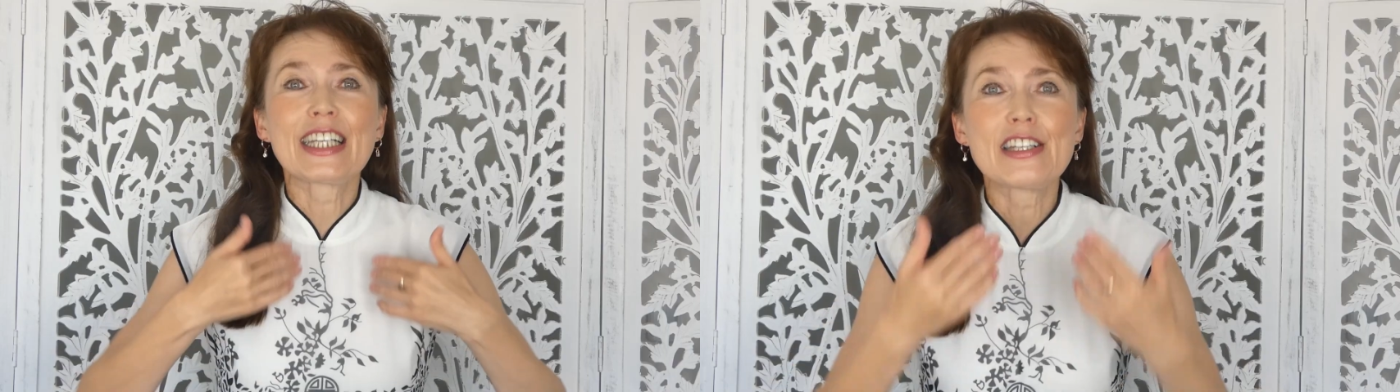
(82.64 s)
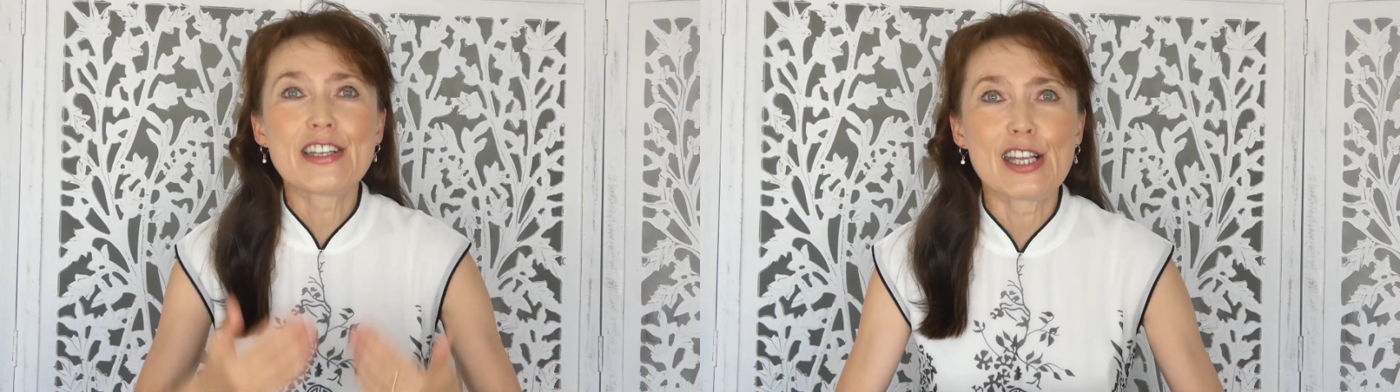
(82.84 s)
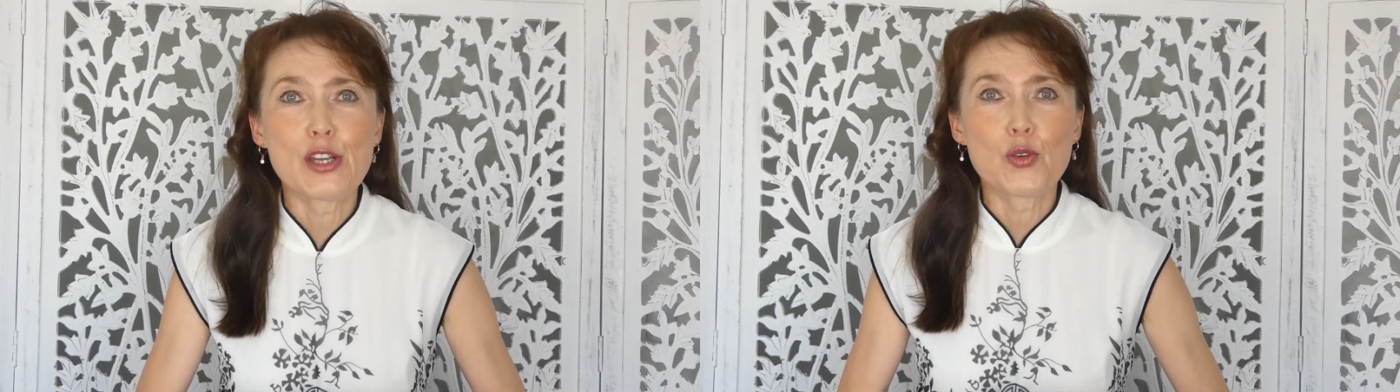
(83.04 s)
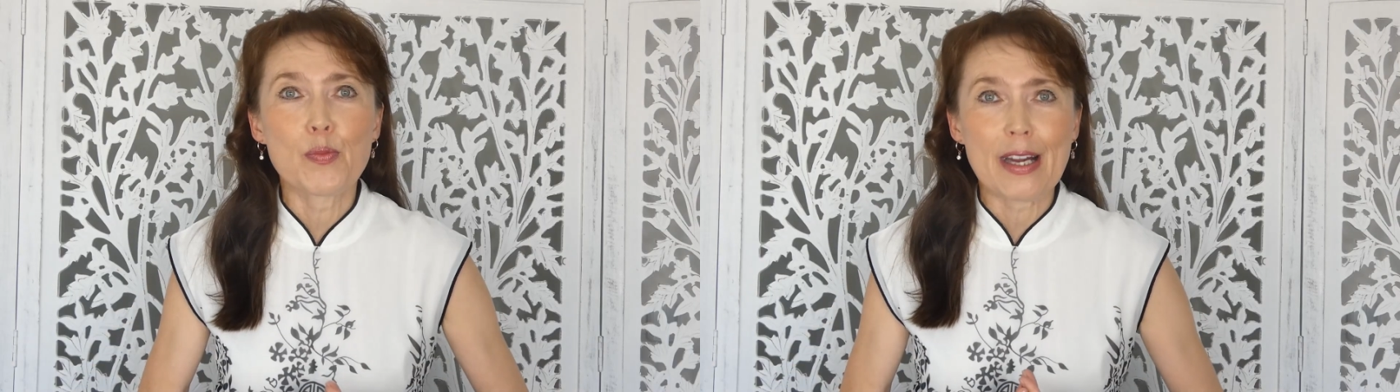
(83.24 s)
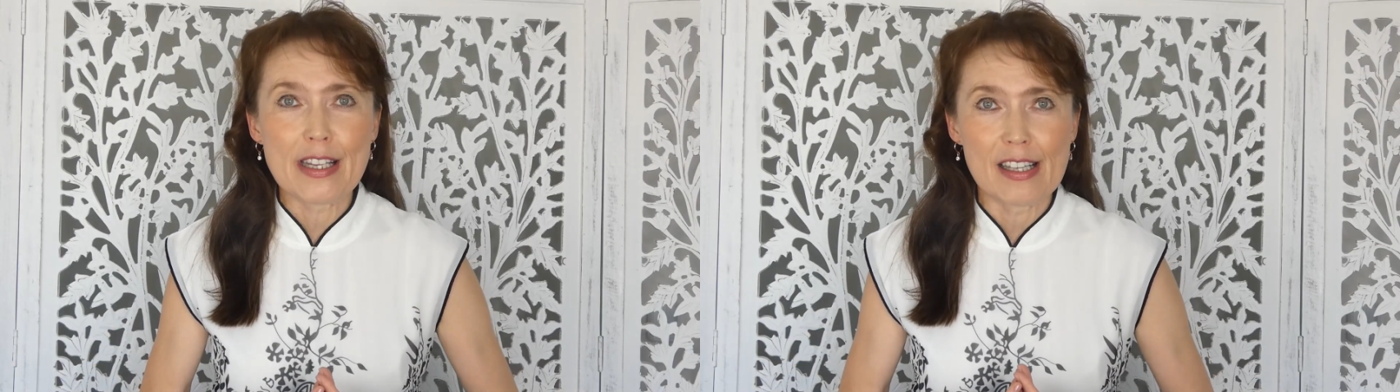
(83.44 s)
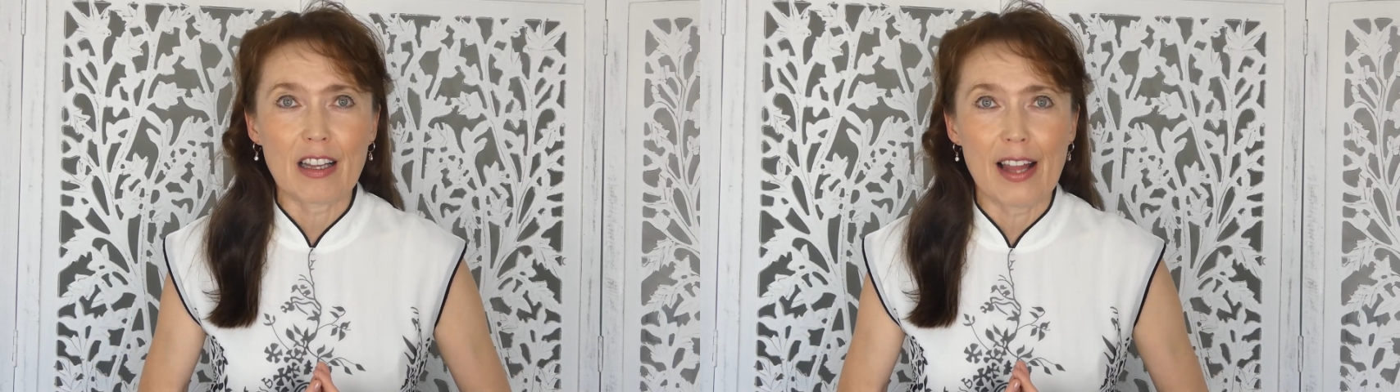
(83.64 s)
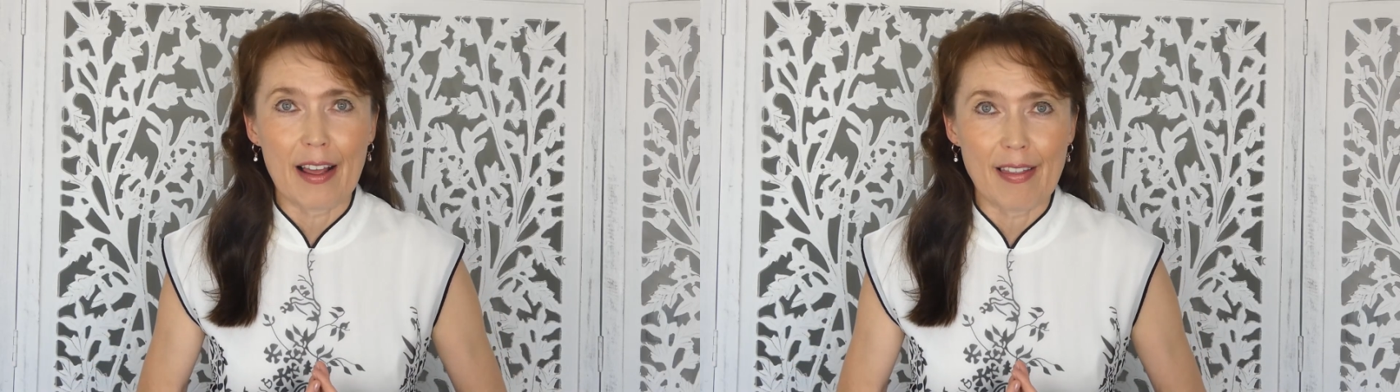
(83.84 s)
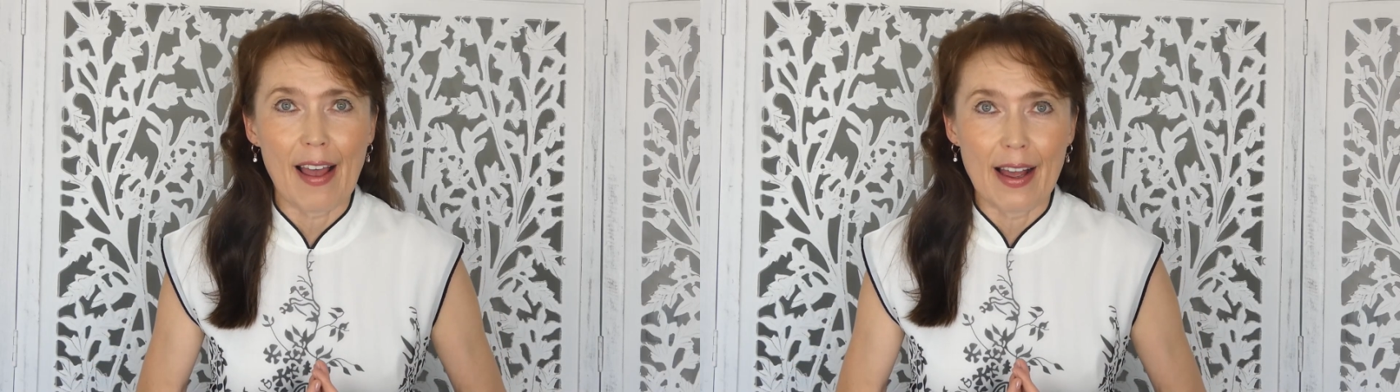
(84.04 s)
continue breathing
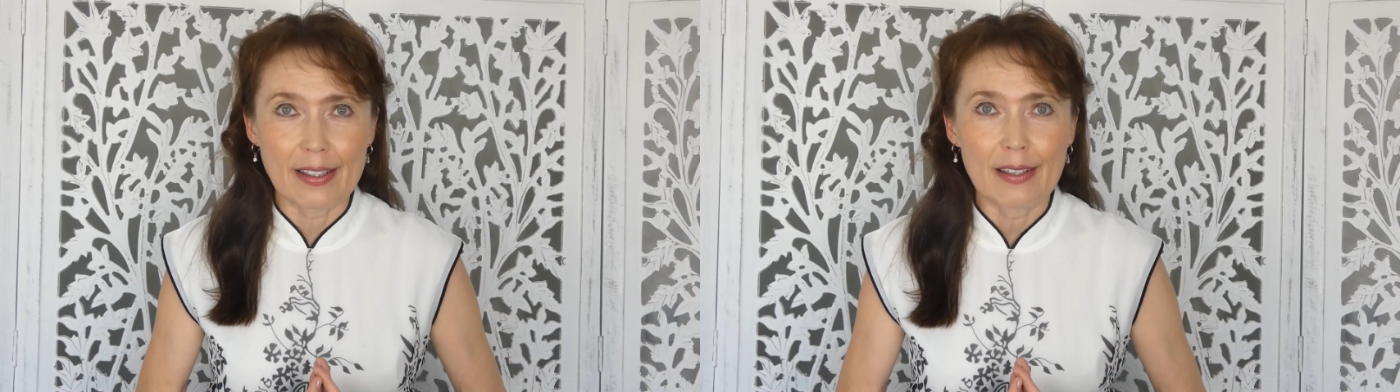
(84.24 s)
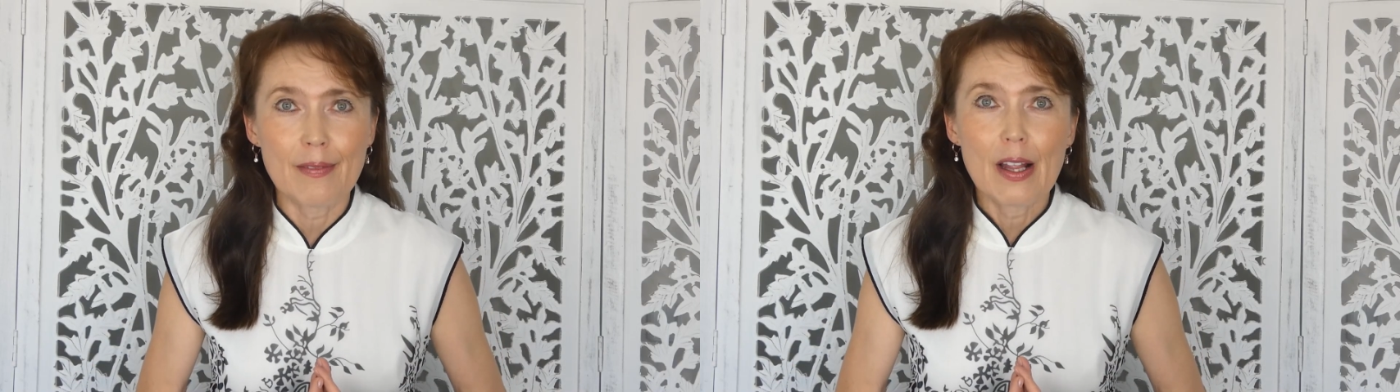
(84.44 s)
like that